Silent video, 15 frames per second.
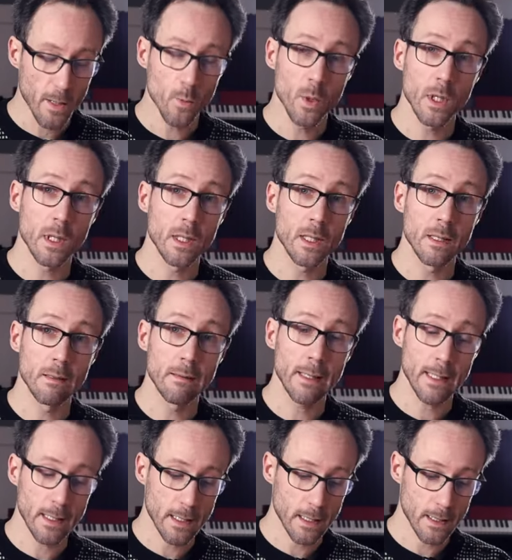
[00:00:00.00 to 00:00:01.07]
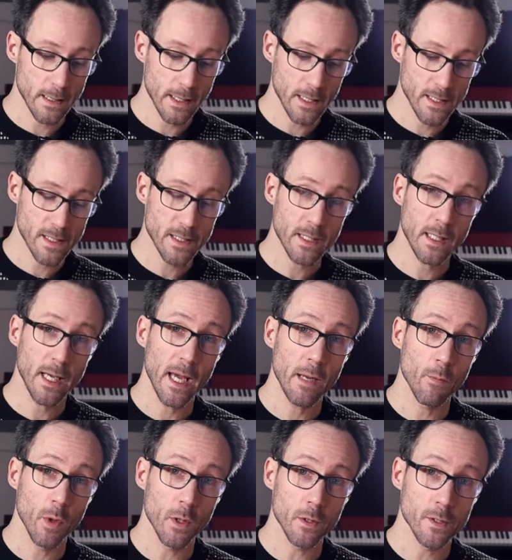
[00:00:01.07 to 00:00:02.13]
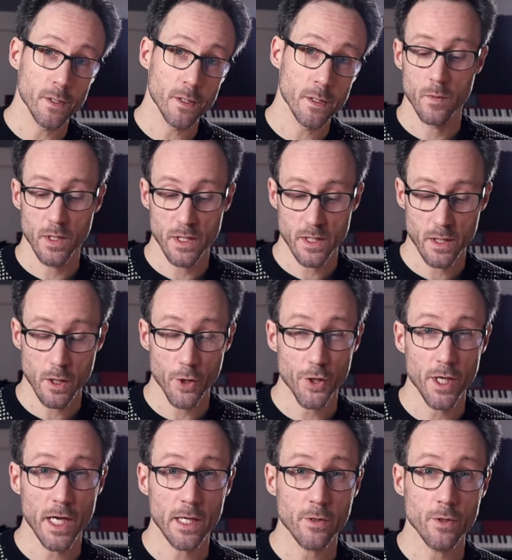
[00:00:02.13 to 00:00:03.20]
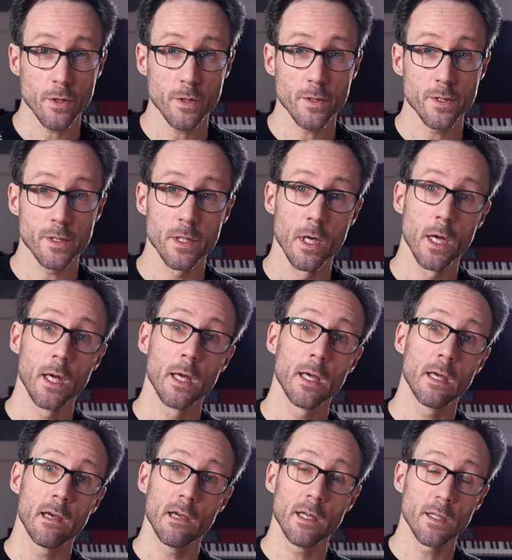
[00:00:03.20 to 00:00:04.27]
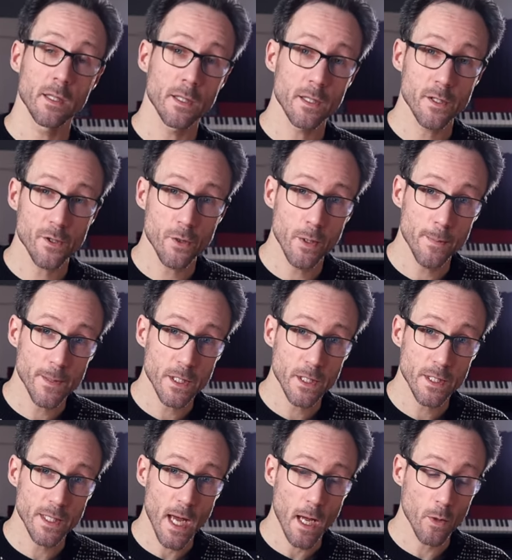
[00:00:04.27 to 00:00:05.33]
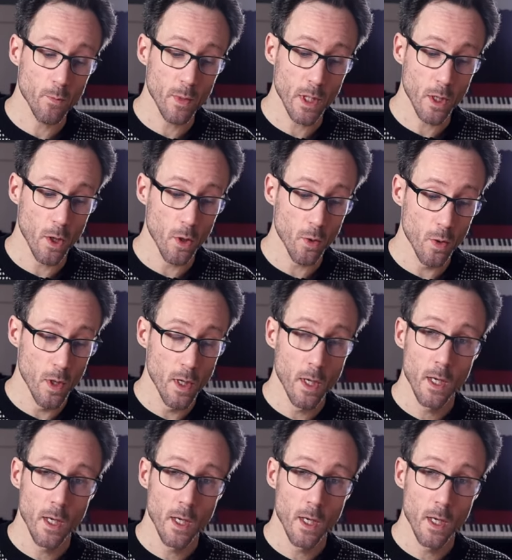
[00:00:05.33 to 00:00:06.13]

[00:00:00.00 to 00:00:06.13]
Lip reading: will link these cables, these connectors, in the description down below.